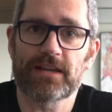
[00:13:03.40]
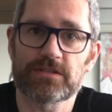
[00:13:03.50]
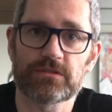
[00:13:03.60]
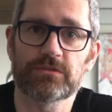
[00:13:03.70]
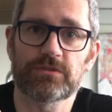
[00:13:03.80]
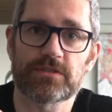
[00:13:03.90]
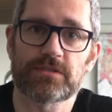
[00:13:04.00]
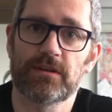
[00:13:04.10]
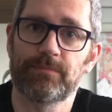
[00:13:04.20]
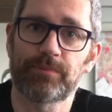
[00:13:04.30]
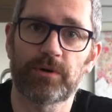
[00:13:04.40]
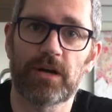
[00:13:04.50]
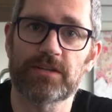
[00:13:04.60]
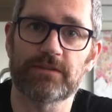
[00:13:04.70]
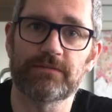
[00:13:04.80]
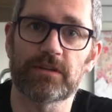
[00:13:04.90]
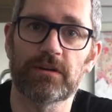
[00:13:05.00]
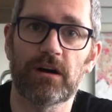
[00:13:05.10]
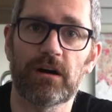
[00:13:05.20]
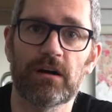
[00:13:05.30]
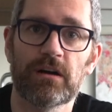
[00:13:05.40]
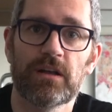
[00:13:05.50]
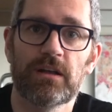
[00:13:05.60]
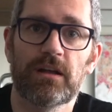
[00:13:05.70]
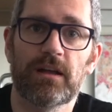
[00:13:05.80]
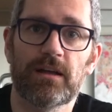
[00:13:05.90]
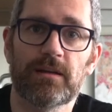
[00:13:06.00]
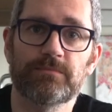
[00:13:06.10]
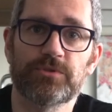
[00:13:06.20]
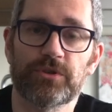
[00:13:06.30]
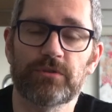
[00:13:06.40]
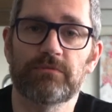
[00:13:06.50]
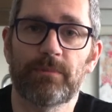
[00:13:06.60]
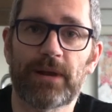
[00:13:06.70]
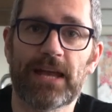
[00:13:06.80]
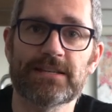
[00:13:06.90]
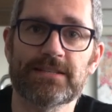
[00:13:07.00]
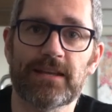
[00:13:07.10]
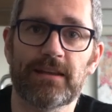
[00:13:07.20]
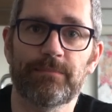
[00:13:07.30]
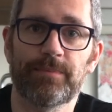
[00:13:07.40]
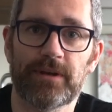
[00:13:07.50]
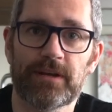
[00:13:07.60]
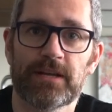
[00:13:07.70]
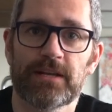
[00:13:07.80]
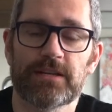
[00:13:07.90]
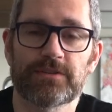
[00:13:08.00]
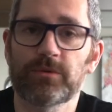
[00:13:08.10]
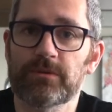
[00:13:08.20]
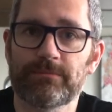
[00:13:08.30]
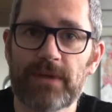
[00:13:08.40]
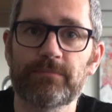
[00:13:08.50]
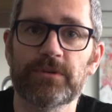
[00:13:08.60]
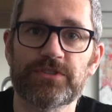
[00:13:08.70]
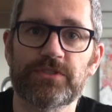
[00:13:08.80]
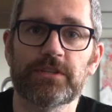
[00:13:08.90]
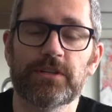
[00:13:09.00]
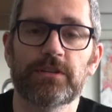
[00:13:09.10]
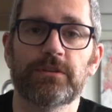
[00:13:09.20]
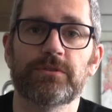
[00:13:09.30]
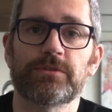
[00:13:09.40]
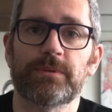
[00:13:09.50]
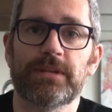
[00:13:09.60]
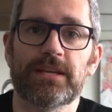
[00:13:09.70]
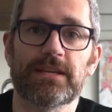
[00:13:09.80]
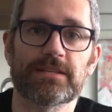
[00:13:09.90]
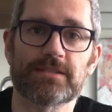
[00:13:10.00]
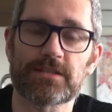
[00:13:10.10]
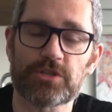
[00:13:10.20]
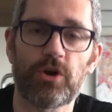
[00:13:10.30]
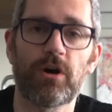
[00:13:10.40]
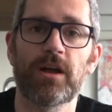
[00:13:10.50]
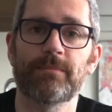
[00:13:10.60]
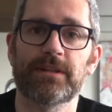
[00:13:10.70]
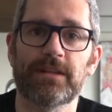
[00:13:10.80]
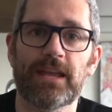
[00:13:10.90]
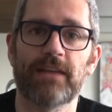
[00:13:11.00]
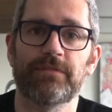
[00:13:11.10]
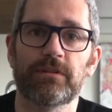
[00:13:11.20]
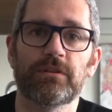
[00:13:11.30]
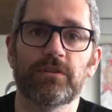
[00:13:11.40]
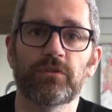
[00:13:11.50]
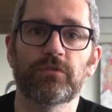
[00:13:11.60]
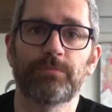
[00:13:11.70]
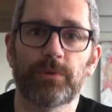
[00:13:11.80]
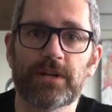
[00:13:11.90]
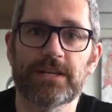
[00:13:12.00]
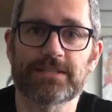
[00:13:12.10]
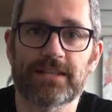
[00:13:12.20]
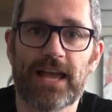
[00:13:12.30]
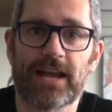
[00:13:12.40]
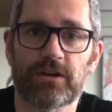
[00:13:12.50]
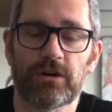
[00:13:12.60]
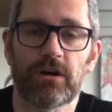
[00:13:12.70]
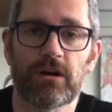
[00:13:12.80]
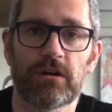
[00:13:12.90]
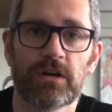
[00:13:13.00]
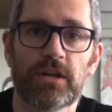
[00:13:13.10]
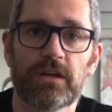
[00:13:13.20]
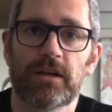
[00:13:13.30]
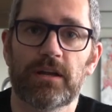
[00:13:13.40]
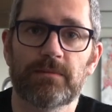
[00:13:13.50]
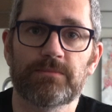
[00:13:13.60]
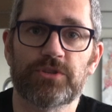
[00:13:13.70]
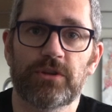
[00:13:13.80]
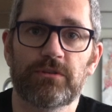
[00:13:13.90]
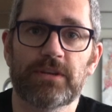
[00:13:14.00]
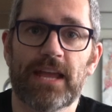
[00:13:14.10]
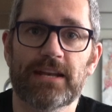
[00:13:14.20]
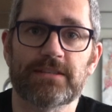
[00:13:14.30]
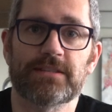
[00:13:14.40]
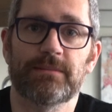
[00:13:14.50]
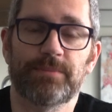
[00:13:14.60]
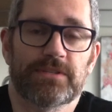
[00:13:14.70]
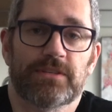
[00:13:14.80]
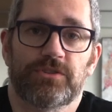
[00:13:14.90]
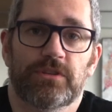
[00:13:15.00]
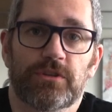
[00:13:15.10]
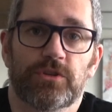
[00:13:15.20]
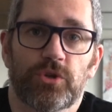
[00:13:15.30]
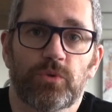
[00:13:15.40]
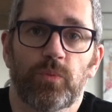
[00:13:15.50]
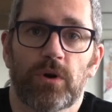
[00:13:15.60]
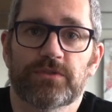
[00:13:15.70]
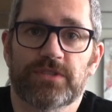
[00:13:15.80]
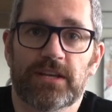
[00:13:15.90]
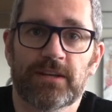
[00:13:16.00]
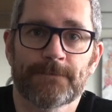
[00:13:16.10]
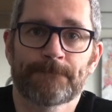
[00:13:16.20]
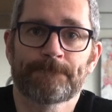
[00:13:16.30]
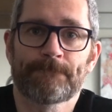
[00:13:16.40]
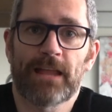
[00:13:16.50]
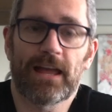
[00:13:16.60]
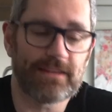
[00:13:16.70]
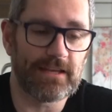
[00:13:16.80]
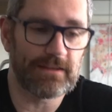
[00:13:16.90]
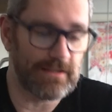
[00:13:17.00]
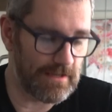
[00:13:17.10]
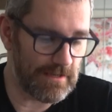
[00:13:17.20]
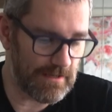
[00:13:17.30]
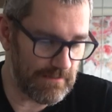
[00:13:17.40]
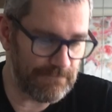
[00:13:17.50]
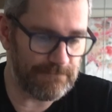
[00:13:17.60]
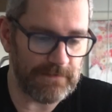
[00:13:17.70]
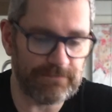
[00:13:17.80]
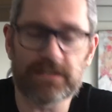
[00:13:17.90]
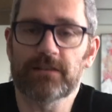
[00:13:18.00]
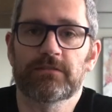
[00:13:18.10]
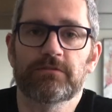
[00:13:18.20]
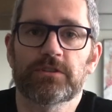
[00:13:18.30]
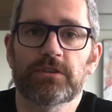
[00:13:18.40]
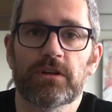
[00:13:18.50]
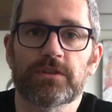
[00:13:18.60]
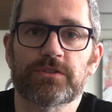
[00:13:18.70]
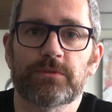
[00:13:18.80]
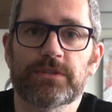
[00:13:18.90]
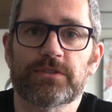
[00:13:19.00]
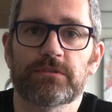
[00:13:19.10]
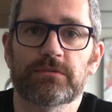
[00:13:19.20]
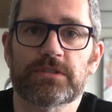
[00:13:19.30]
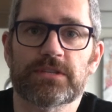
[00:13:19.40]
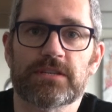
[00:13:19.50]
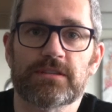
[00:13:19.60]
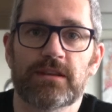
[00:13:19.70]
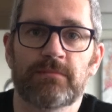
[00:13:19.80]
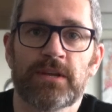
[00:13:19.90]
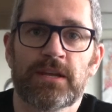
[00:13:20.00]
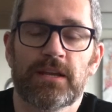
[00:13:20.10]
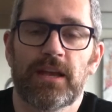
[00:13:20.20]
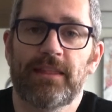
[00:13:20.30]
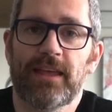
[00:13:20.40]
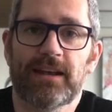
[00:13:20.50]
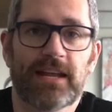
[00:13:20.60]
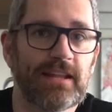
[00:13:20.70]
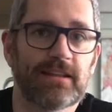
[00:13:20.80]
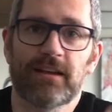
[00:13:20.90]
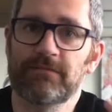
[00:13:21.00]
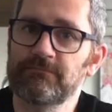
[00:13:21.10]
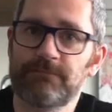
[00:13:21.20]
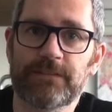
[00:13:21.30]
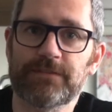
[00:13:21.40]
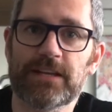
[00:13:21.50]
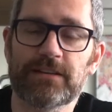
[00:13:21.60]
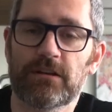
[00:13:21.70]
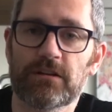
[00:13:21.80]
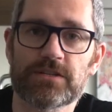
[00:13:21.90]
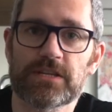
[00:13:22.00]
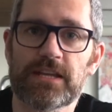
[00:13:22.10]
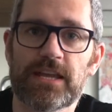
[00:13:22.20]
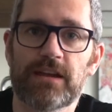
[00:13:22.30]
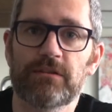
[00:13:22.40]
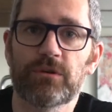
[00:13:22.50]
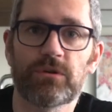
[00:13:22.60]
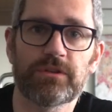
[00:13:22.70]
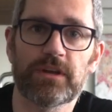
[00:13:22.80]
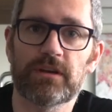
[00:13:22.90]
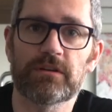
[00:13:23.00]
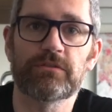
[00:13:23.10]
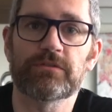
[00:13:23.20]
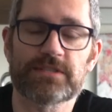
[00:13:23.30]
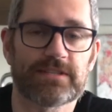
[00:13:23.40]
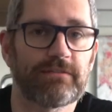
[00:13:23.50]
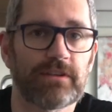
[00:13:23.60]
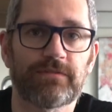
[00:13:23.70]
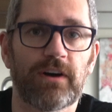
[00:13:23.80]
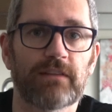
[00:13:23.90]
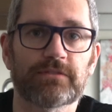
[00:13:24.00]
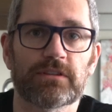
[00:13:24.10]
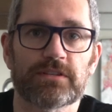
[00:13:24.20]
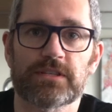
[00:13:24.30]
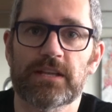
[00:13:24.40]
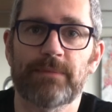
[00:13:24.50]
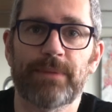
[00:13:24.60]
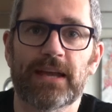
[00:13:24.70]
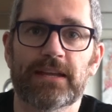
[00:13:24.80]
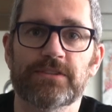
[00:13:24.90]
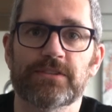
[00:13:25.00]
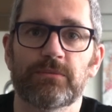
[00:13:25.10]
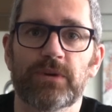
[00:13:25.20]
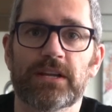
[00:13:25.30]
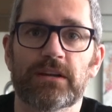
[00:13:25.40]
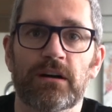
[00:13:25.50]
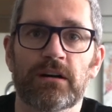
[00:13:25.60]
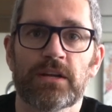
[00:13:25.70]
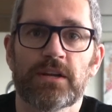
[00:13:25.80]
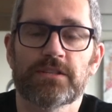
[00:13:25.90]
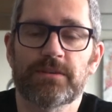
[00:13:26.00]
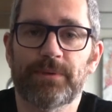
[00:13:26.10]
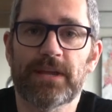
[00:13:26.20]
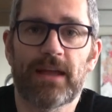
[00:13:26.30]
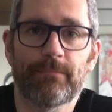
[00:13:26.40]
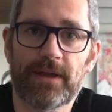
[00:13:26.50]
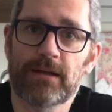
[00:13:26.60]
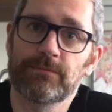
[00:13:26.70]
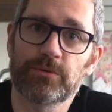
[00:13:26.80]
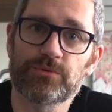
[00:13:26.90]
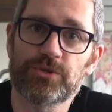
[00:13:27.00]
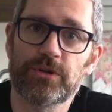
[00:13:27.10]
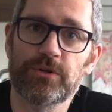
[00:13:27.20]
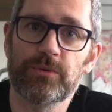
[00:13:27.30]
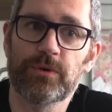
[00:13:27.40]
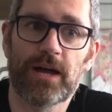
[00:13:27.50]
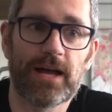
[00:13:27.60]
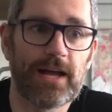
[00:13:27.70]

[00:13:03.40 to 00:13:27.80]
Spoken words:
it's not just the price of the car to replace it, but it's all the memories that you lose with it. It's the time and the effort that you've put into that car to get it to the position that you want it. I think the $1,500 to install the system, and then either $15 a year or the $175 a year package that we got to be able to